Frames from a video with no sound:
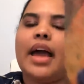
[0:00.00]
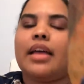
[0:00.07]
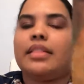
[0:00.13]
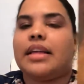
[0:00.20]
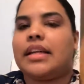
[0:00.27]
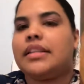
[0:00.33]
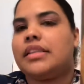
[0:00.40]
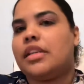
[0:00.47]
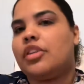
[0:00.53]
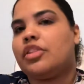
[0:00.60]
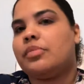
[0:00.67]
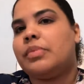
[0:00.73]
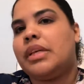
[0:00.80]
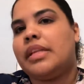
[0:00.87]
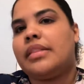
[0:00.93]
and that
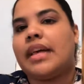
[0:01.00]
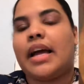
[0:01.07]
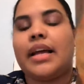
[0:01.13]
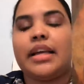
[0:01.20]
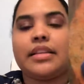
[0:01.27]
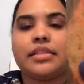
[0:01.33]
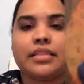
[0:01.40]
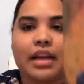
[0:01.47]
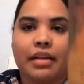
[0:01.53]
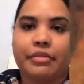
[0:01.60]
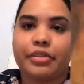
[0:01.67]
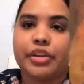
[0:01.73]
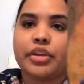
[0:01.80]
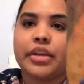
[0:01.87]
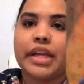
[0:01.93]
tells me that it's time
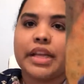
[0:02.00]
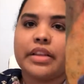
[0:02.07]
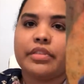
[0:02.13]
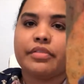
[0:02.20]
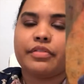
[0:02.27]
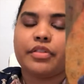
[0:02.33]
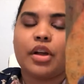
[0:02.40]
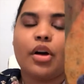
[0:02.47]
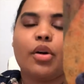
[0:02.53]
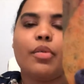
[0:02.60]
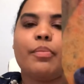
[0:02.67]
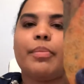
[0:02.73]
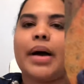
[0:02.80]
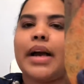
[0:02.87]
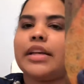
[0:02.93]
for you to get in the
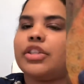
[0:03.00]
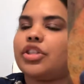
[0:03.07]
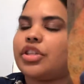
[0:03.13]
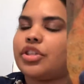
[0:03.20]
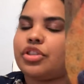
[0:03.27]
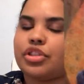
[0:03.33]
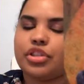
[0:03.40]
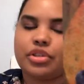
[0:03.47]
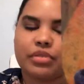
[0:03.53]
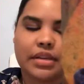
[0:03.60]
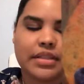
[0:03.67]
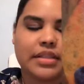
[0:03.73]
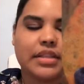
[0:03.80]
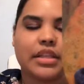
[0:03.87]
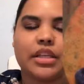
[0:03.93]
flow by just
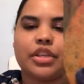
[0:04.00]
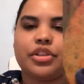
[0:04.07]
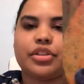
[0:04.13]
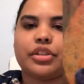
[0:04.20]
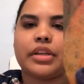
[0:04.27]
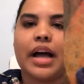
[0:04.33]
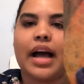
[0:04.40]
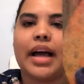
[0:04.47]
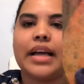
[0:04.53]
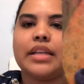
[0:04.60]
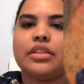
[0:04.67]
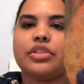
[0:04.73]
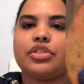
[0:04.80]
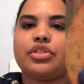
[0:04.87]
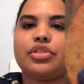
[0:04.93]
trusting in your
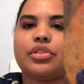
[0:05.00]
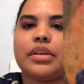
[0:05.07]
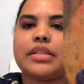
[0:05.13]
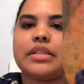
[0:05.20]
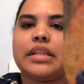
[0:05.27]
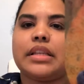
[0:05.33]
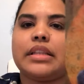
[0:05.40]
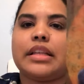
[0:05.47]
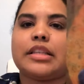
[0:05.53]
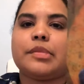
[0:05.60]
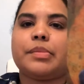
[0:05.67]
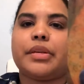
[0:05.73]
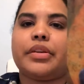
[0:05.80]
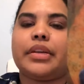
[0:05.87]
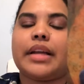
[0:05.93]
guides, trusting that
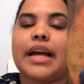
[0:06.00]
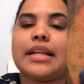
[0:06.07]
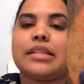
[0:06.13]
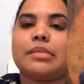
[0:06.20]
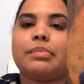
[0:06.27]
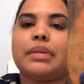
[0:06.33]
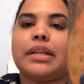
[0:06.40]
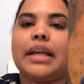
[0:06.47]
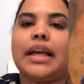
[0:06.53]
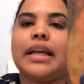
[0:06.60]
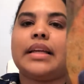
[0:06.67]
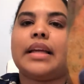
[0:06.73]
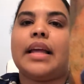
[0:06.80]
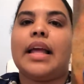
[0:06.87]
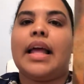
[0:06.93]
spirit has a
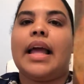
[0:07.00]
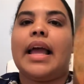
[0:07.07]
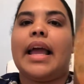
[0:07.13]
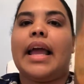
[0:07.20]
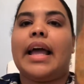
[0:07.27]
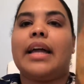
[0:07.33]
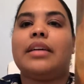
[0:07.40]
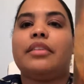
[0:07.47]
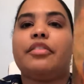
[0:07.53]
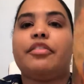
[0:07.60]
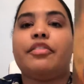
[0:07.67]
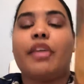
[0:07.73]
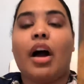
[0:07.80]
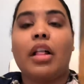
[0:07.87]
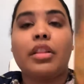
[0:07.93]
plan, and
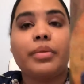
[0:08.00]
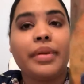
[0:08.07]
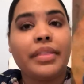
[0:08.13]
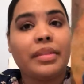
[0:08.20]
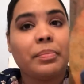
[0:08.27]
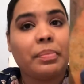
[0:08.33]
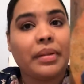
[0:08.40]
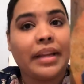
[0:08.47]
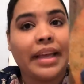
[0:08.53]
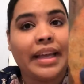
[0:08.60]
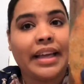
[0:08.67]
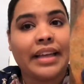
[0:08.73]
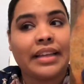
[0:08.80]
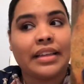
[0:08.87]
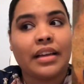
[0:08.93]
following the
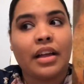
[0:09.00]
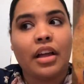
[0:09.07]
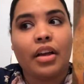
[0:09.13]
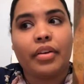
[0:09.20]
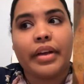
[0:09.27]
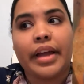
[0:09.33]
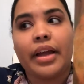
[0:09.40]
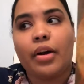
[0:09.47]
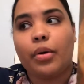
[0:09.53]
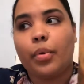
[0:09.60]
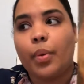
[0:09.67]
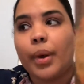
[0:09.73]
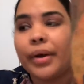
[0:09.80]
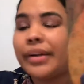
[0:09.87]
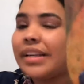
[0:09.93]
plan. Okay,
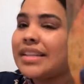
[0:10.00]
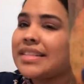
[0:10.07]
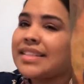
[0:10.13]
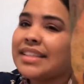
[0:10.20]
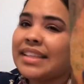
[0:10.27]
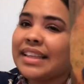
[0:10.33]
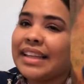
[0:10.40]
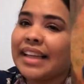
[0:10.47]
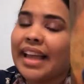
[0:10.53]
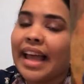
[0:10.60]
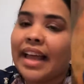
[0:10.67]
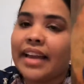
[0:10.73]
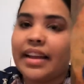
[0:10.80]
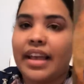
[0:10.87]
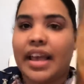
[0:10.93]
Aquarius didn't
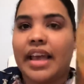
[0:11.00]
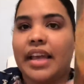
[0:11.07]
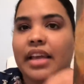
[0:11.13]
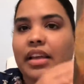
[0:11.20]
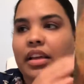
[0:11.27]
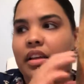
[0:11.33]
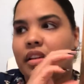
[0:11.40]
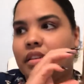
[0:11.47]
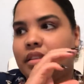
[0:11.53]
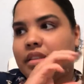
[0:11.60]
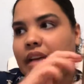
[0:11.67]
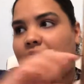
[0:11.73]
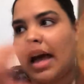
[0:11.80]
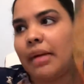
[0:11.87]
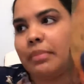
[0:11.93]
get a
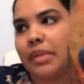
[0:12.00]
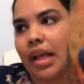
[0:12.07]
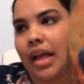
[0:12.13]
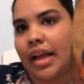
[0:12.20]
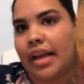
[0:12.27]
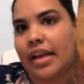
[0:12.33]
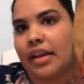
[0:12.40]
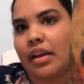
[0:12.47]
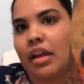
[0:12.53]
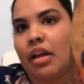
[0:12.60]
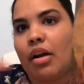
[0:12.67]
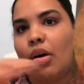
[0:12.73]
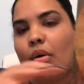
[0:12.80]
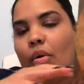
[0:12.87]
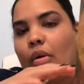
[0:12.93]
timeline
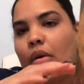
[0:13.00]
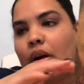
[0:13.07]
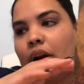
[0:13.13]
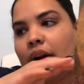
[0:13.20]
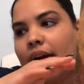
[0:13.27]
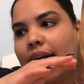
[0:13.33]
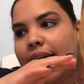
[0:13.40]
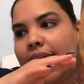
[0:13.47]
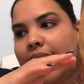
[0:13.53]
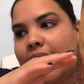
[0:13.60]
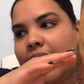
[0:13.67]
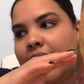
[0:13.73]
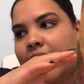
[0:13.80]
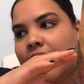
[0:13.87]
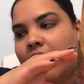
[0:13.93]
or
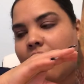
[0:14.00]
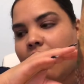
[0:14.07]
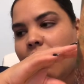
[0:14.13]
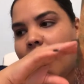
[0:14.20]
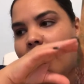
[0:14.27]
a